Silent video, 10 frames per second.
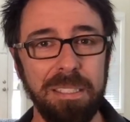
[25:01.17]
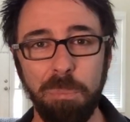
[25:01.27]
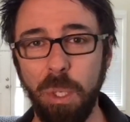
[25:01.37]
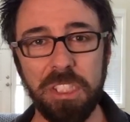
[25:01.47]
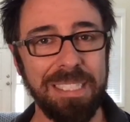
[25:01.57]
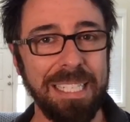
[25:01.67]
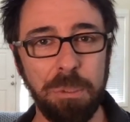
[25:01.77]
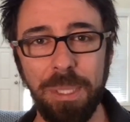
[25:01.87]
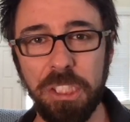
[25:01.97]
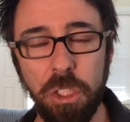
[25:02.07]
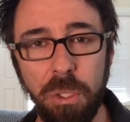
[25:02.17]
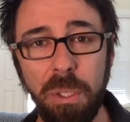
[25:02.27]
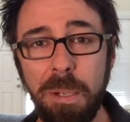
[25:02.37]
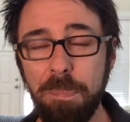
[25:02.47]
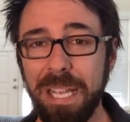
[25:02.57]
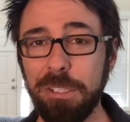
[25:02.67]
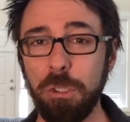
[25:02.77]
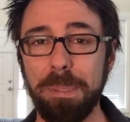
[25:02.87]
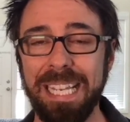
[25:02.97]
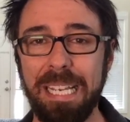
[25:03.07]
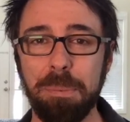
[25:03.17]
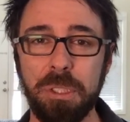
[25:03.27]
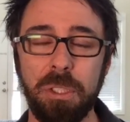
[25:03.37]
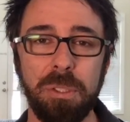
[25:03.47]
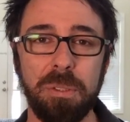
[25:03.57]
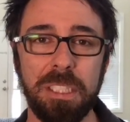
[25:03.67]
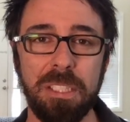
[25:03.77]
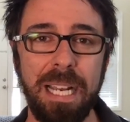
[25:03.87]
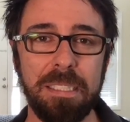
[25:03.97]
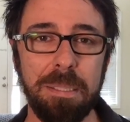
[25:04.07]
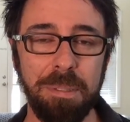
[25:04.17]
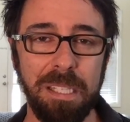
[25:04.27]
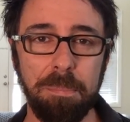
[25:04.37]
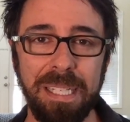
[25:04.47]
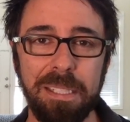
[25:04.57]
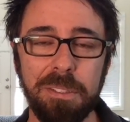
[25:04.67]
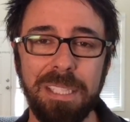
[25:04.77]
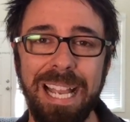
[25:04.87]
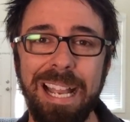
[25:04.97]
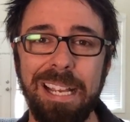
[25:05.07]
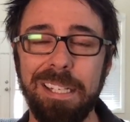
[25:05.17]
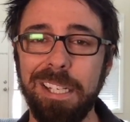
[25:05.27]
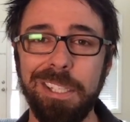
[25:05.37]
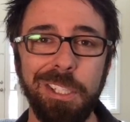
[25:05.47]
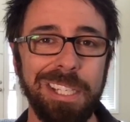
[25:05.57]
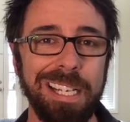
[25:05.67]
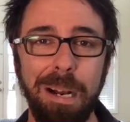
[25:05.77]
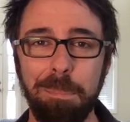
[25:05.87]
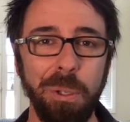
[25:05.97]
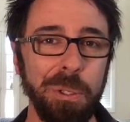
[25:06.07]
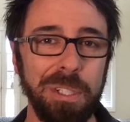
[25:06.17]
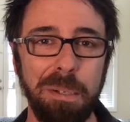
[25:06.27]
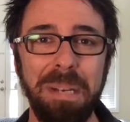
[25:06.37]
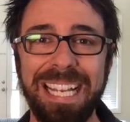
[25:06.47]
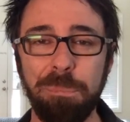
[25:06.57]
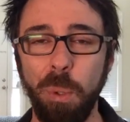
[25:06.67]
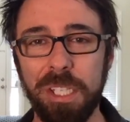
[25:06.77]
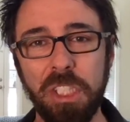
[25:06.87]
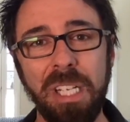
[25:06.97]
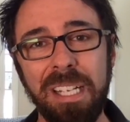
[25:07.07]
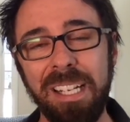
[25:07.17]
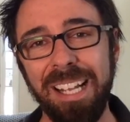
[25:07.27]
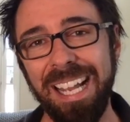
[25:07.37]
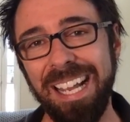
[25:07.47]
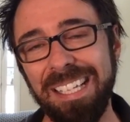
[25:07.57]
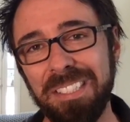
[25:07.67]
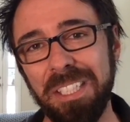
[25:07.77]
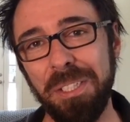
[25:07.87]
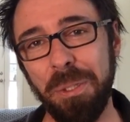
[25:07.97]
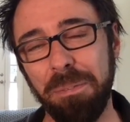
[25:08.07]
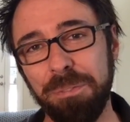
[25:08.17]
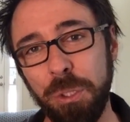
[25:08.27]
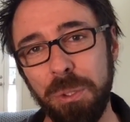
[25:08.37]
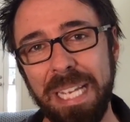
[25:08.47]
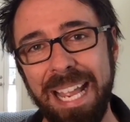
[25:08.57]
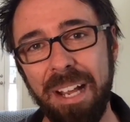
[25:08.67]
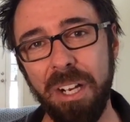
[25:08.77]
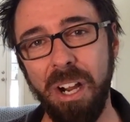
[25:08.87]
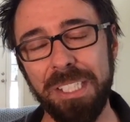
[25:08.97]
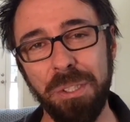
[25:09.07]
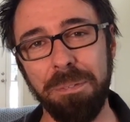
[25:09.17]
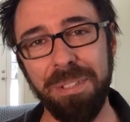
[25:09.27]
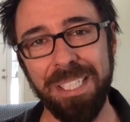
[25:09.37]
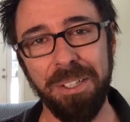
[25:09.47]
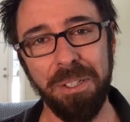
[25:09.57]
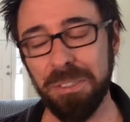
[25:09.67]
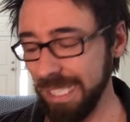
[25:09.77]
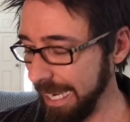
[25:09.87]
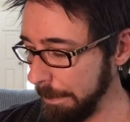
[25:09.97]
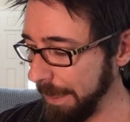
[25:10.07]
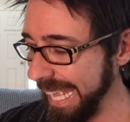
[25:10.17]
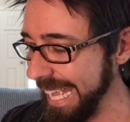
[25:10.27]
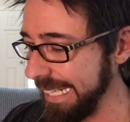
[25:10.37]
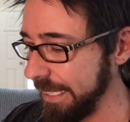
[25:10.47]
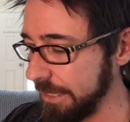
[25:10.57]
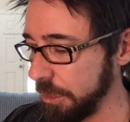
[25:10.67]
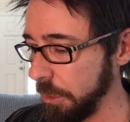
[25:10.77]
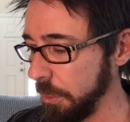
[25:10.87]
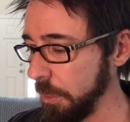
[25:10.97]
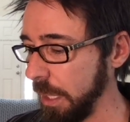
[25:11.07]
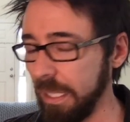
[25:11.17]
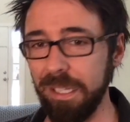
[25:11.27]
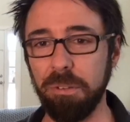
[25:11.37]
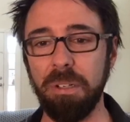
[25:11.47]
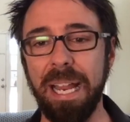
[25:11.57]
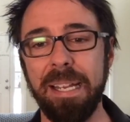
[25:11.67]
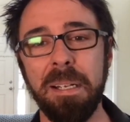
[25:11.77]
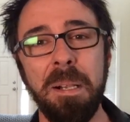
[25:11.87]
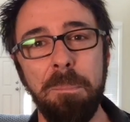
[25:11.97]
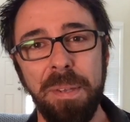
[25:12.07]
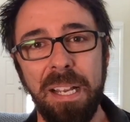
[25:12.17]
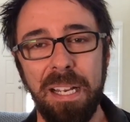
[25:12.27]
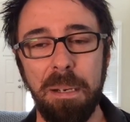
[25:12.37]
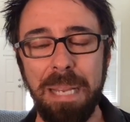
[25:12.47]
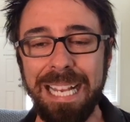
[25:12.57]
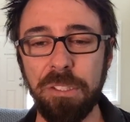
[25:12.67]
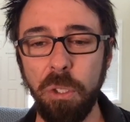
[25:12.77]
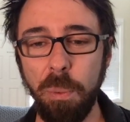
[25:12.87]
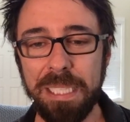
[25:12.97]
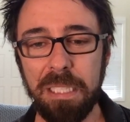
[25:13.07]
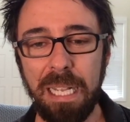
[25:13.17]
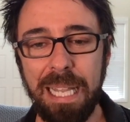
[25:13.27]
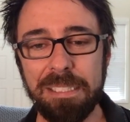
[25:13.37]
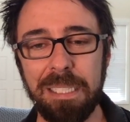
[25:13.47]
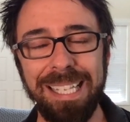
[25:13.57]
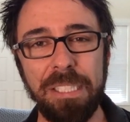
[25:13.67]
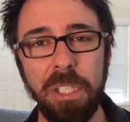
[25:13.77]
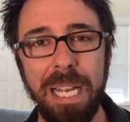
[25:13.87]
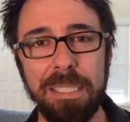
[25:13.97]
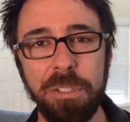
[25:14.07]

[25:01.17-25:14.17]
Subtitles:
watch next week's show, and you'll be able to design some thumbnails, and you can upload them and watch as your view count on your video goes up and to the right. As always, I like to let you guys